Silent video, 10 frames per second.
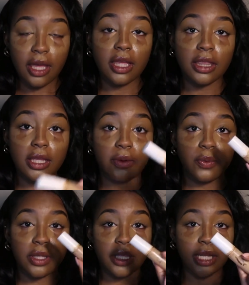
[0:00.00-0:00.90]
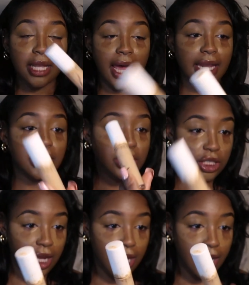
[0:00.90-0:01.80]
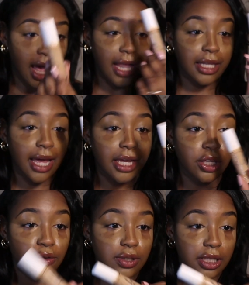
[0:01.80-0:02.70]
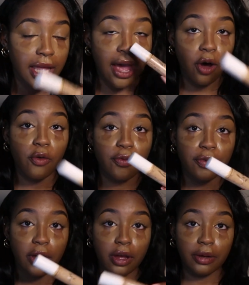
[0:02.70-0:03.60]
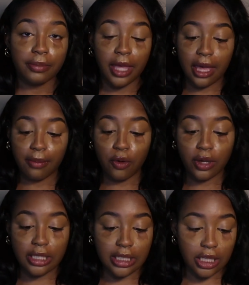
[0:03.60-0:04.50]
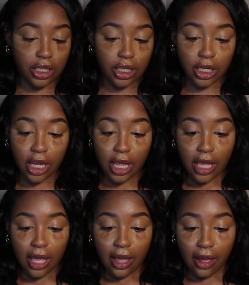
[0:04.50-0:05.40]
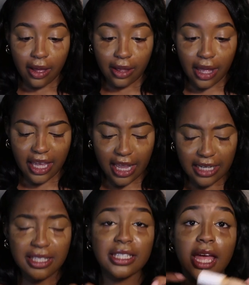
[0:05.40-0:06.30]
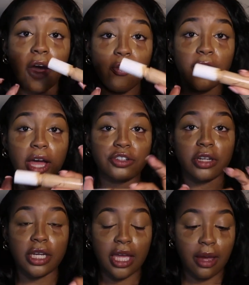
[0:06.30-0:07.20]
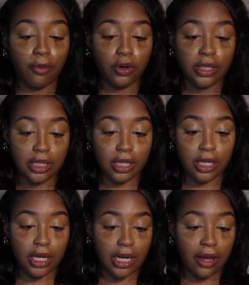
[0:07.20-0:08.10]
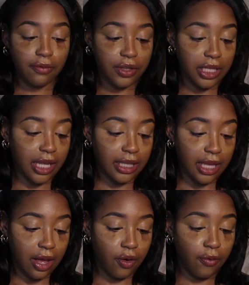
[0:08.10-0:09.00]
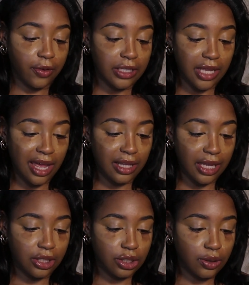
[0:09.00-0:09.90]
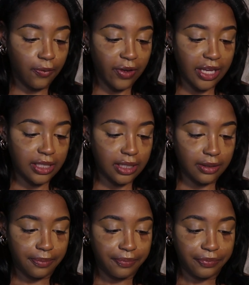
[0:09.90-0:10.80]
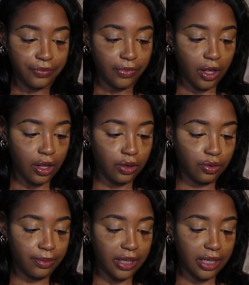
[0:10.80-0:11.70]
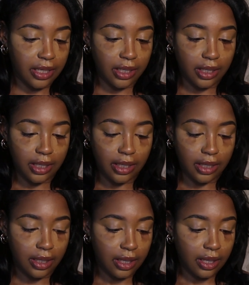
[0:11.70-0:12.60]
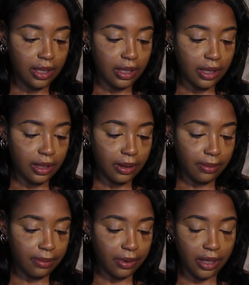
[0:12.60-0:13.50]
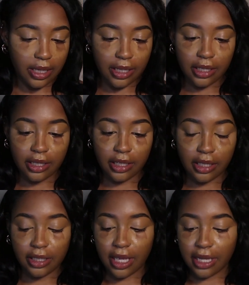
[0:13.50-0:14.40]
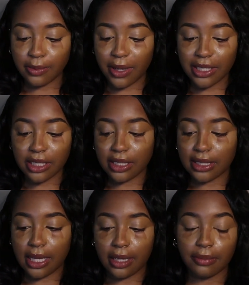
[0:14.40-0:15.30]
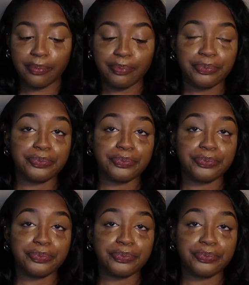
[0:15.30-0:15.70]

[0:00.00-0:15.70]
And then with the lightest shade, I like using the e.l.f. Camo Concealer. Yeah, this is the e.l.f. Hydrating Camo Concealer, and I really like the e.l.f. It's kind of like the Too Faced a little bit, but yeah, it's basically the same